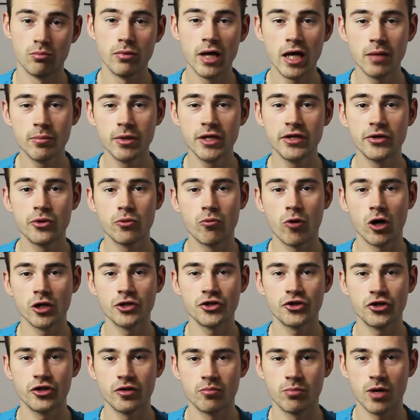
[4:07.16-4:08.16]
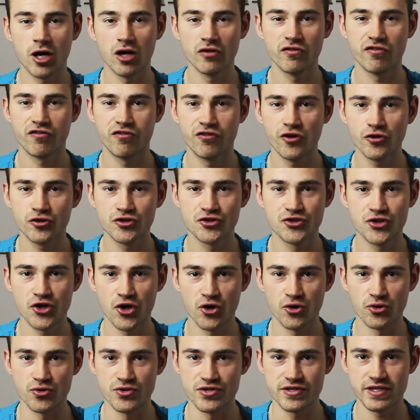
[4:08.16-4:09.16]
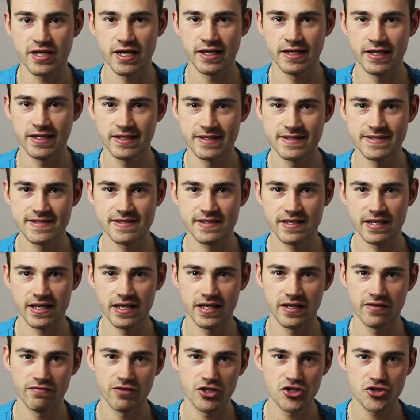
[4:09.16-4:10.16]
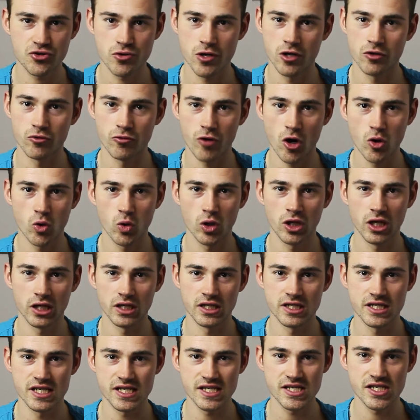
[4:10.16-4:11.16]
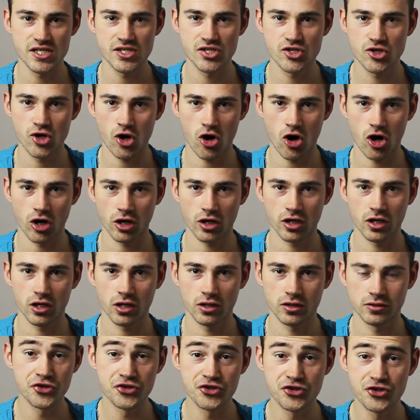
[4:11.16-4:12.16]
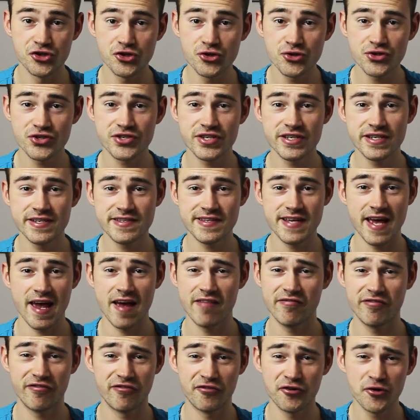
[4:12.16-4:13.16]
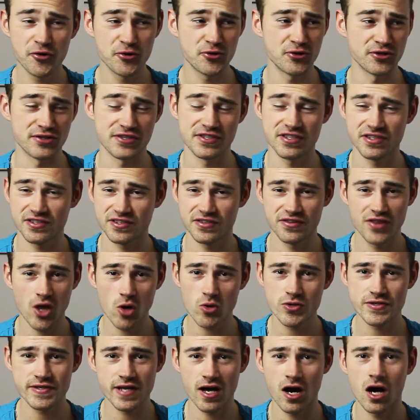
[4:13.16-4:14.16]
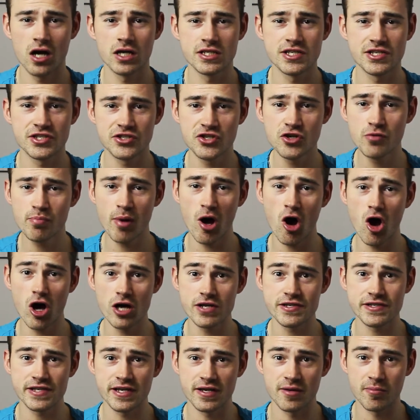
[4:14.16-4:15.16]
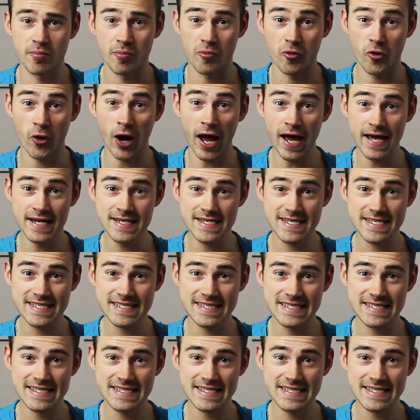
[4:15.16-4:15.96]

Maybe you wonder about fructose and its individual role in this talk. Juices and fruits, those are super awesome, right?